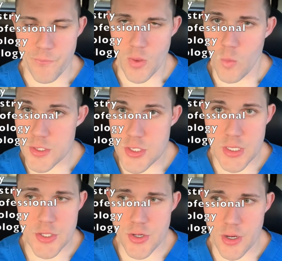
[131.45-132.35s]
Once you
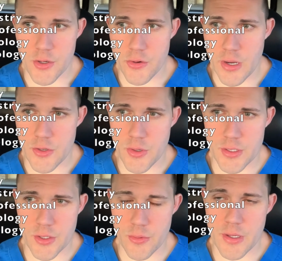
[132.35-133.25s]
get your undergraduate
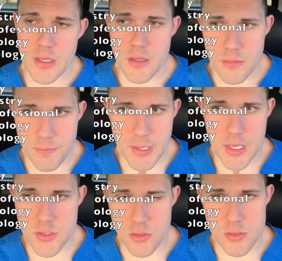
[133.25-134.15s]
degree, PA
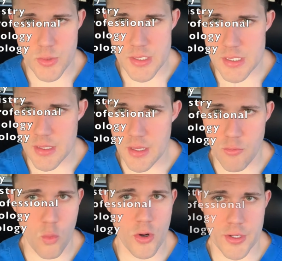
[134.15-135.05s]
schools want to see that you have
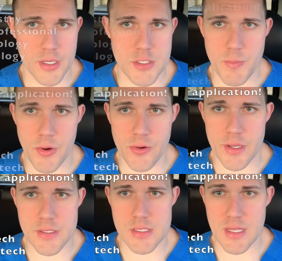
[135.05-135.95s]
work
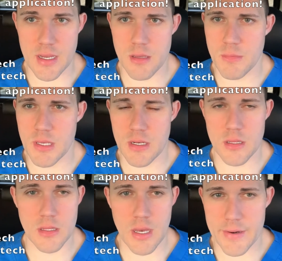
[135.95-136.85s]
experience, and that can be in a
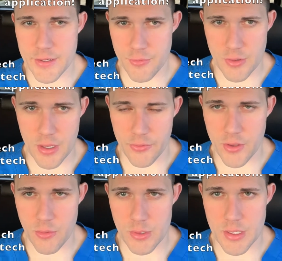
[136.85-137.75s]
lot of different
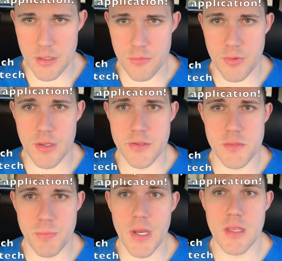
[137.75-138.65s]
healthcare related fields,
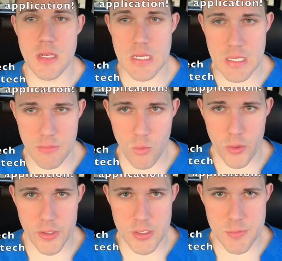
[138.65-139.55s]
but you need to have
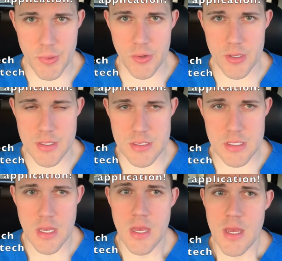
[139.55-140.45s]
work experience.
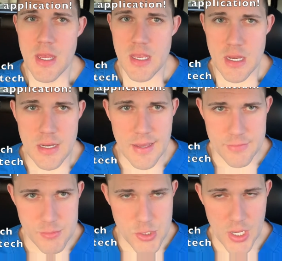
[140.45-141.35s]
You need to have
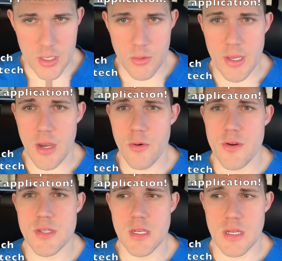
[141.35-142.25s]
some shadowing
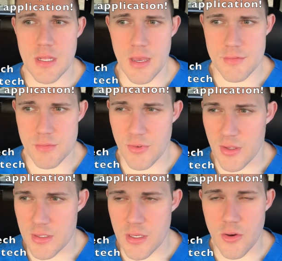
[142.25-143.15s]
hours, you need to have some
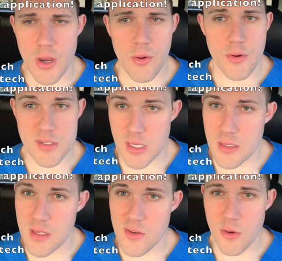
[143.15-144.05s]
volunteer hours,
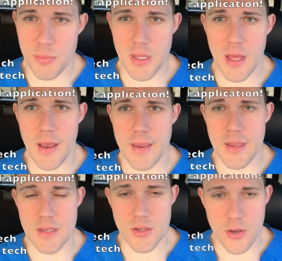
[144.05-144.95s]
and then you apply
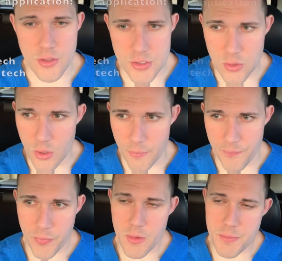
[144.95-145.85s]
and you go to school.
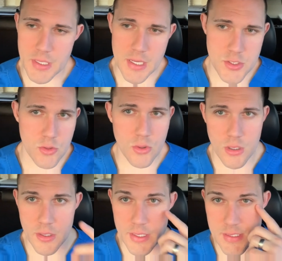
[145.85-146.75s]
PA
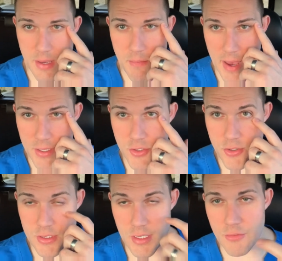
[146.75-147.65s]
school is a
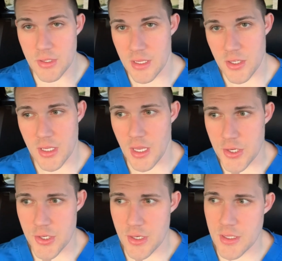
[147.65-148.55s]
master's level
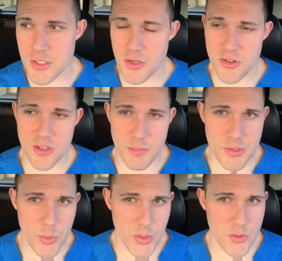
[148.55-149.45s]
education. It's usually
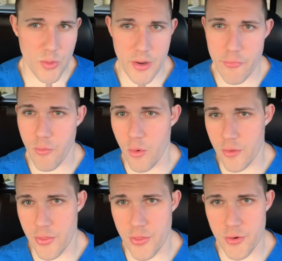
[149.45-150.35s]
between 24
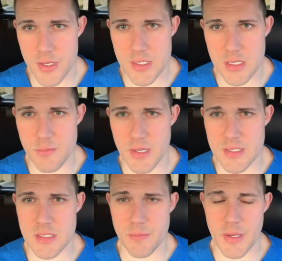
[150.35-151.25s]
and 36
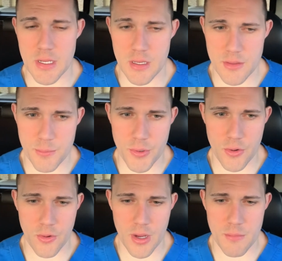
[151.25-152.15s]
months depending on the
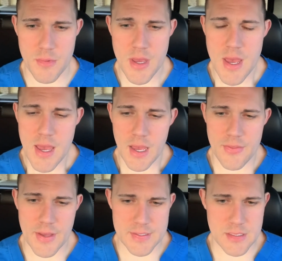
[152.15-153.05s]
program,
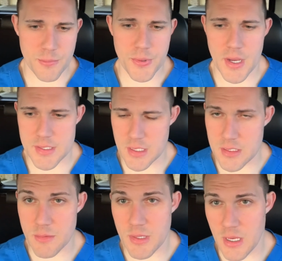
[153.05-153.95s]
and that's the process
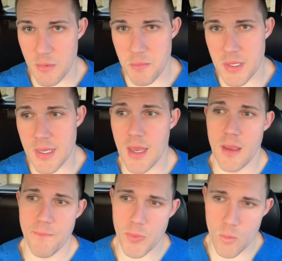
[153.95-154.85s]
to become a
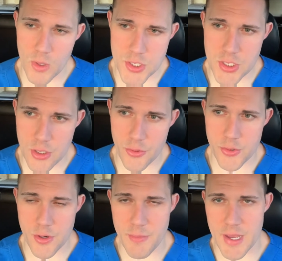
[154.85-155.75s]
PA. Once you go
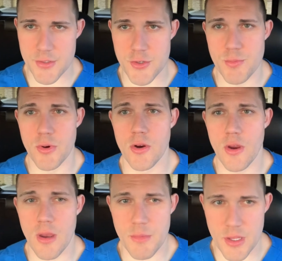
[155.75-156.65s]
through your master's
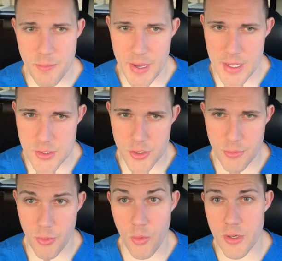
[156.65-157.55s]
program and you pass
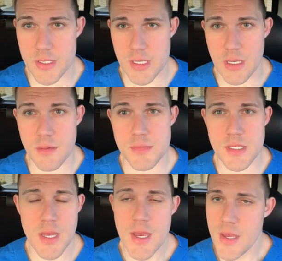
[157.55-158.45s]
your board exams,
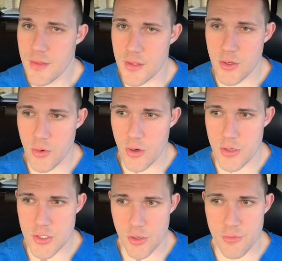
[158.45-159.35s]
then you are
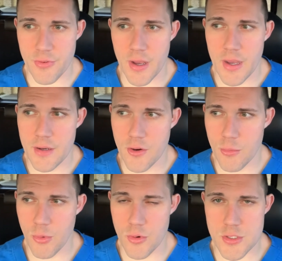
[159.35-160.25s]
certified. You're a
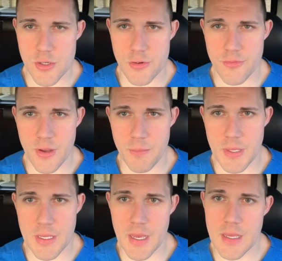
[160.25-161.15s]
board certified PA,
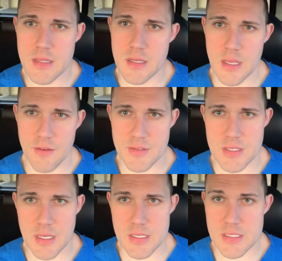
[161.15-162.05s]
and then you have to
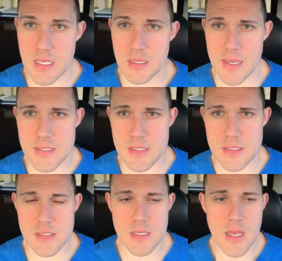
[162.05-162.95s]
take a state
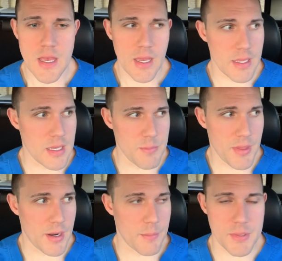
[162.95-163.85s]
license and keep
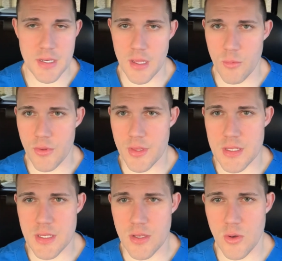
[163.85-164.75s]
that up to date with
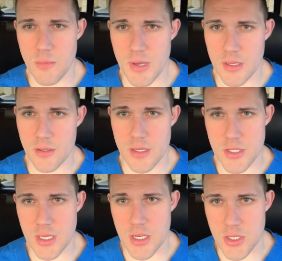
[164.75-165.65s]
continuing medical
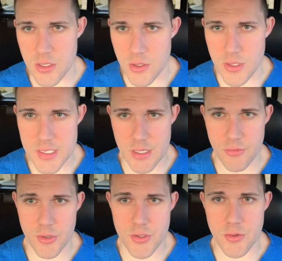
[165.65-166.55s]
education units
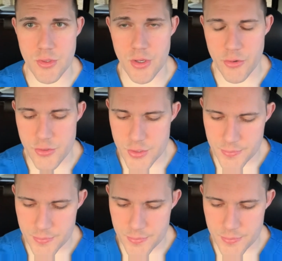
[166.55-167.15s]
every 2 years.